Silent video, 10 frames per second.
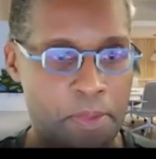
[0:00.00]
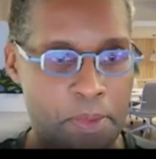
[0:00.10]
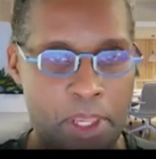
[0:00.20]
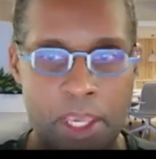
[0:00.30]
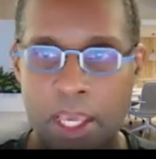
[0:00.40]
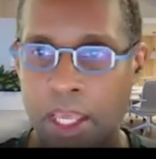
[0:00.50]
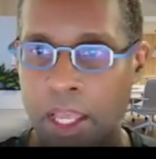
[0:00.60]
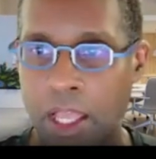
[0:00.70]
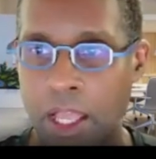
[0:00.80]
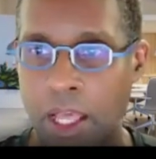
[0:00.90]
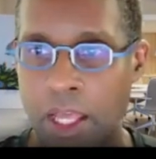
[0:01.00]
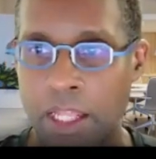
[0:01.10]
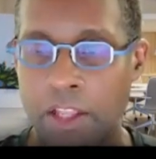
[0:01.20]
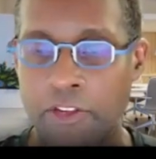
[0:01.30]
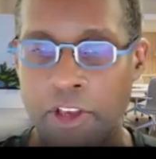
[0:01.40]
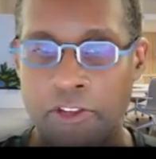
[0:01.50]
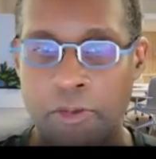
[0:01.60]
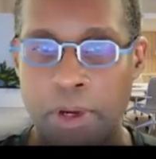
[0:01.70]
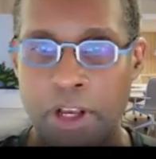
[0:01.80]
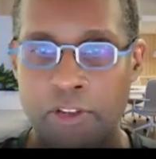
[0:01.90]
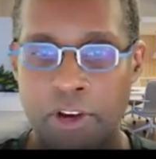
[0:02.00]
Okay, let's customize our